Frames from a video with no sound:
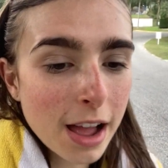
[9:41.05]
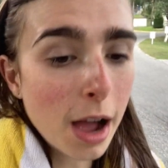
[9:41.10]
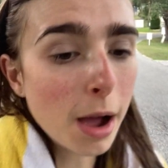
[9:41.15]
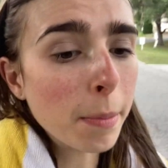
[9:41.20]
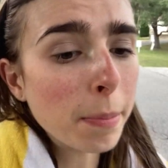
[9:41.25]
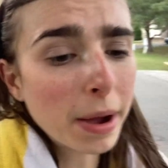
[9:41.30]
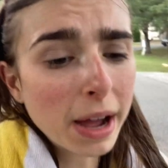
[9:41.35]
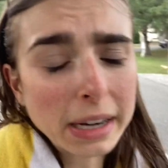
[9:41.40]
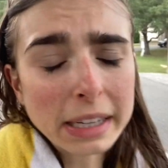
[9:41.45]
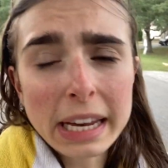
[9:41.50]

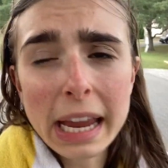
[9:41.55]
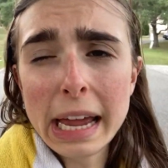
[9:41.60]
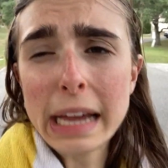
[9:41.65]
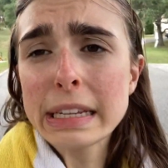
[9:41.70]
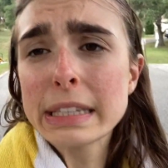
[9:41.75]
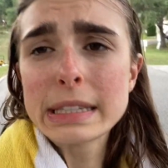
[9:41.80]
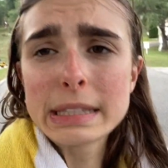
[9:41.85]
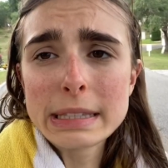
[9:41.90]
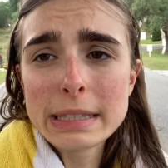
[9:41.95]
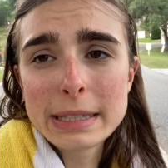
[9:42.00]
a
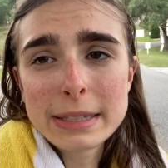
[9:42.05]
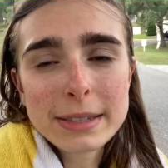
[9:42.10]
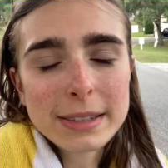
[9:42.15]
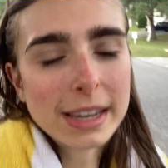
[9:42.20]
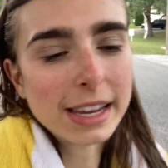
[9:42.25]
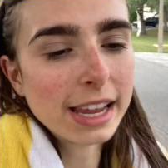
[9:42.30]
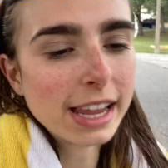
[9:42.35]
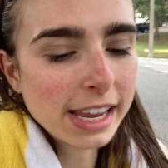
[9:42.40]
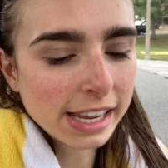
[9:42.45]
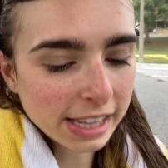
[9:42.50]
podcast,
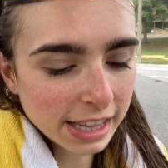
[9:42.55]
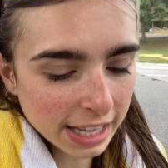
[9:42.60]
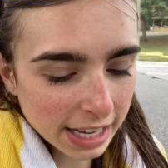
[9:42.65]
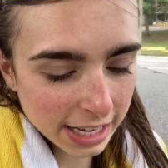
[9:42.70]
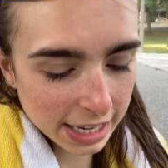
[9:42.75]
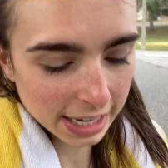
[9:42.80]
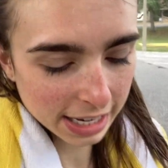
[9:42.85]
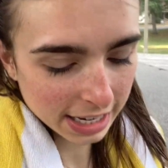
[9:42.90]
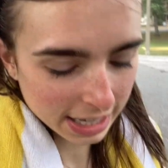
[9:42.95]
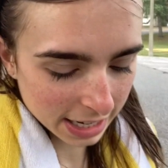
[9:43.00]
and
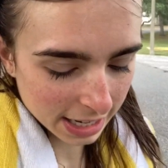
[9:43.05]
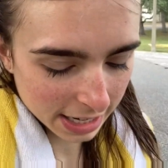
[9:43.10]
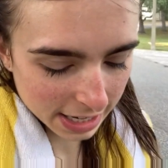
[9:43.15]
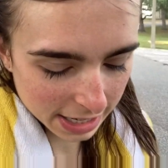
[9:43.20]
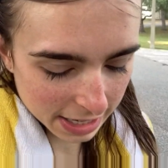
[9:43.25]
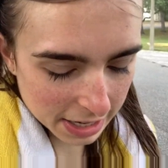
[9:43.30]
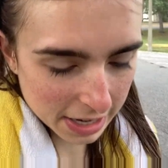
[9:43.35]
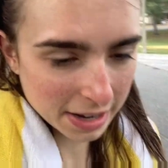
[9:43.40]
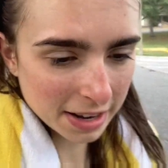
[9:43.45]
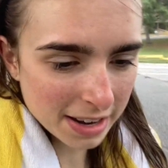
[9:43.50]

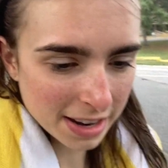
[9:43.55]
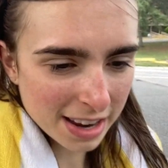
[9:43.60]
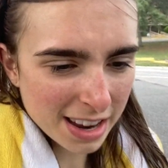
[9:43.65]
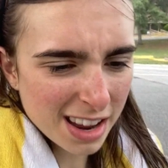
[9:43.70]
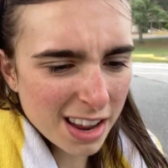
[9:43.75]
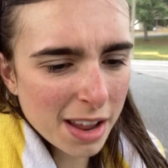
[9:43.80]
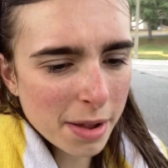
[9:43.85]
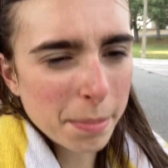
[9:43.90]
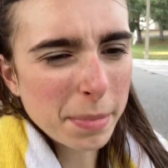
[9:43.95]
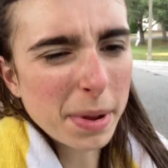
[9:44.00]
then
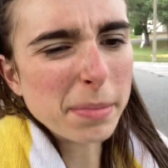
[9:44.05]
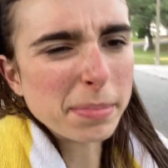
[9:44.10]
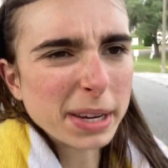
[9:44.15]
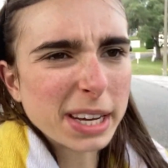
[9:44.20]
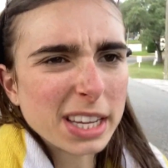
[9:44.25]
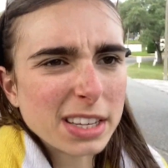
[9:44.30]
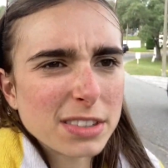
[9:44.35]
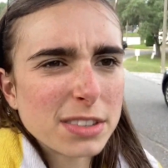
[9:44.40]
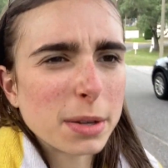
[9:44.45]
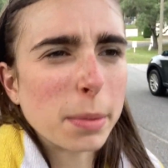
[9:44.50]
maybe
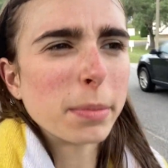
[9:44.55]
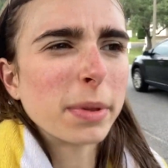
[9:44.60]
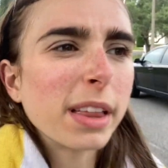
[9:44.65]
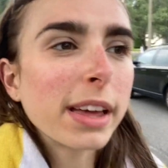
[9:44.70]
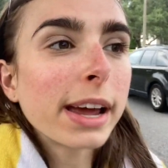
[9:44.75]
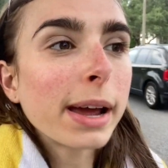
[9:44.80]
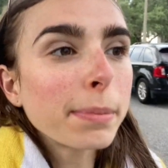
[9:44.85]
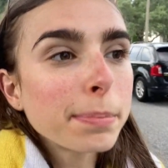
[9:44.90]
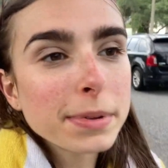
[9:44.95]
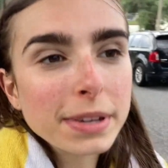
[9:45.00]
get some
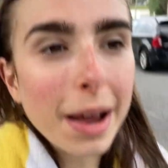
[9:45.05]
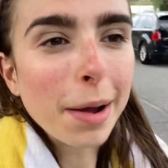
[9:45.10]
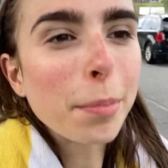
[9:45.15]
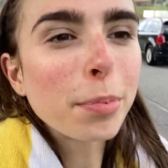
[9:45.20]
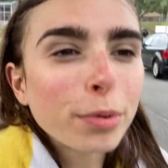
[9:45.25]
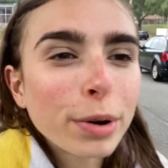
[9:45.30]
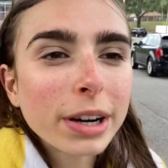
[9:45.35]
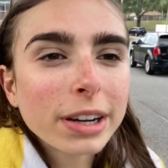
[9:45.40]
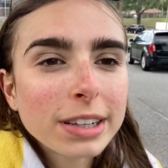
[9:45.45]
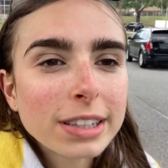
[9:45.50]
laptop
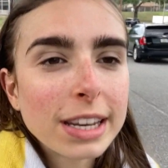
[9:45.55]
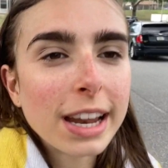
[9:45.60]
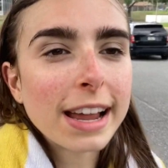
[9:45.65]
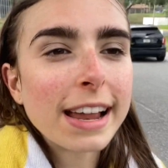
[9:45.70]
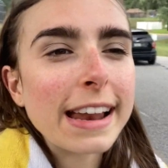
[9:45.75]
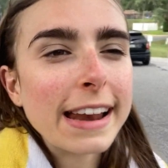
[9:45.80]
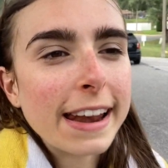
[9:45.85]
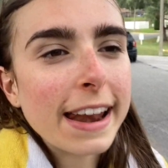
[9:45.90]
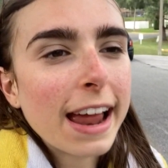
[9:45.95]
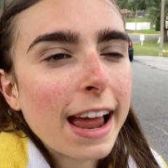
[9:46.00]
work
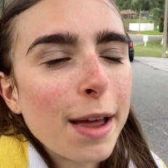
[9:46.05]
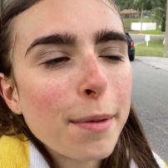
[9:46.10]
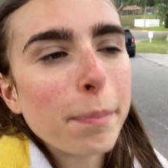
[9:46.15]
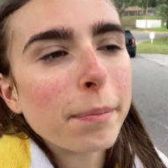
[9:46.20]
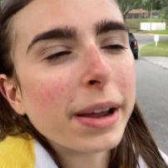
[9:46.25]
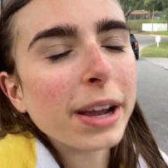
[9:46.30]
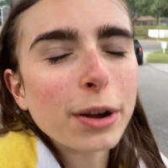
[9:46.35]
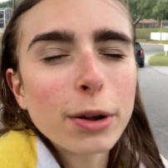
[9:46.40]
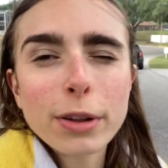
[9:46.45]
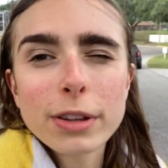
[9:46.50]
done.
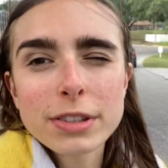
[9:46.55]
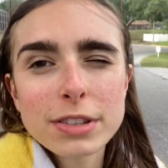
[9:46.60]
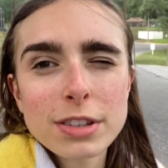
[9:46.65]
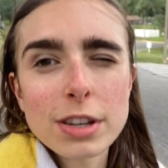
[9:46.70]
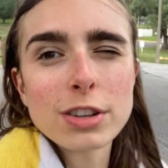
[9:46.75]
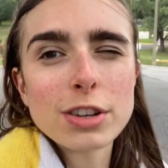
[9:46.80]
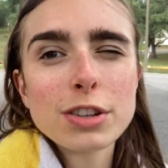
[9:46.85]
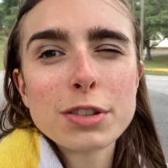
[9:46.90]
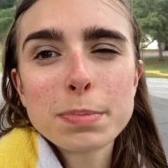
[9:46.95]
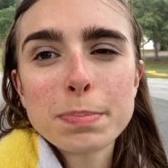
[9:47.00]
My goal is
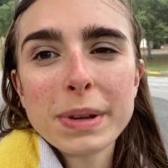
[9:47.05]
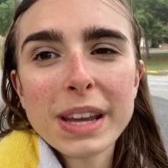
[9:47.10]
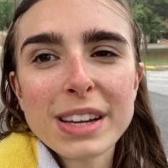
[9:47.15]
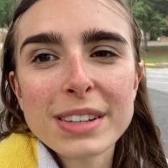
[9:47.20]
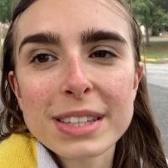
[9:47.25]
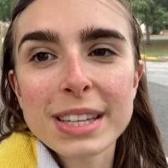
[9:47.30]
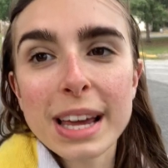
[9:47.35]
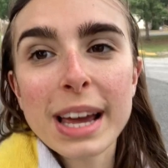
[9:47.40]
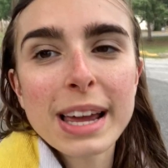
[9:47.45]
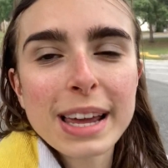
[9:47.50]
to just be
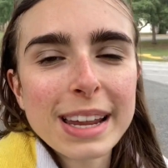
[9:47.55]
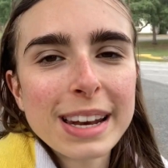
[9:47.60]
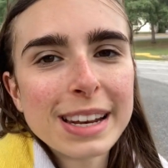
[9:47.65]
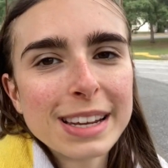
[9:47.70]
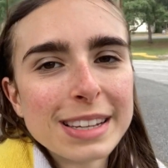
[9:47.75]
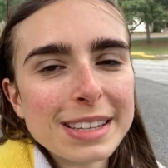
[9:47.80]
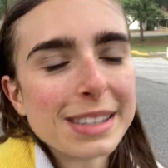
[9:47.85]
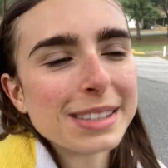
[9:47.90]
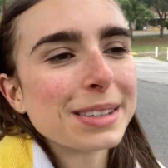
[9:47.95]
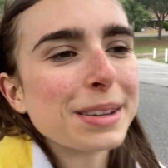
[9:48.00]
outside
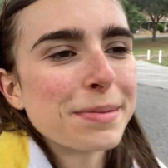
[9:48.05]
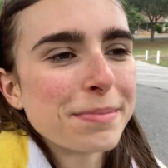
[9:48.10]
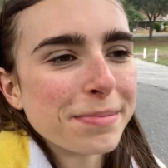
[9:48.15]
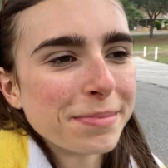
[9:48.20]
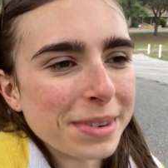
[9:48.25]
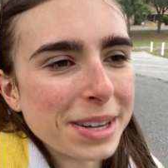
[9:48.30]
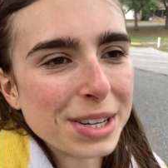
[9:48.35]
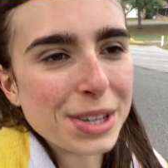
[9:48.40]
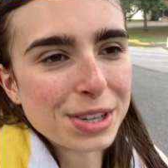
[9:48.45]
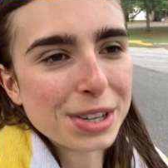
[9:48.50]
as
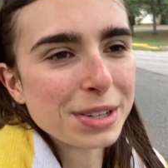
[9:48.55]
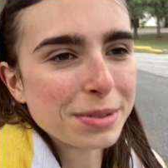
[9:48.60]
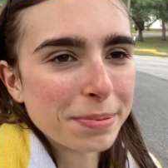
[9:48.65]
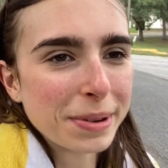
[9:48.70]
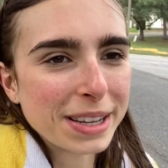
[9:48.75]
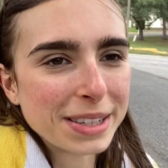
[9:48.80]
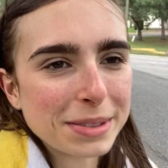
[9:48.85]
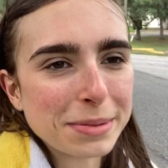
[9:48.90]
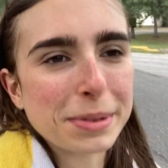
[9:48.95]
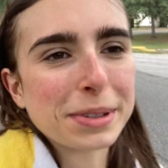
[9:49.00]
much as
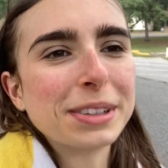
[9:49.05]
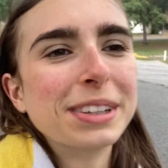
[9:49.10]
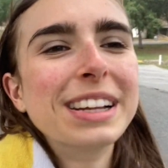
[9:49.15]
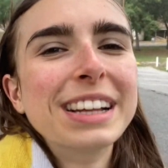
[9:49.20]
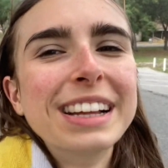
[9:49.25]
possible.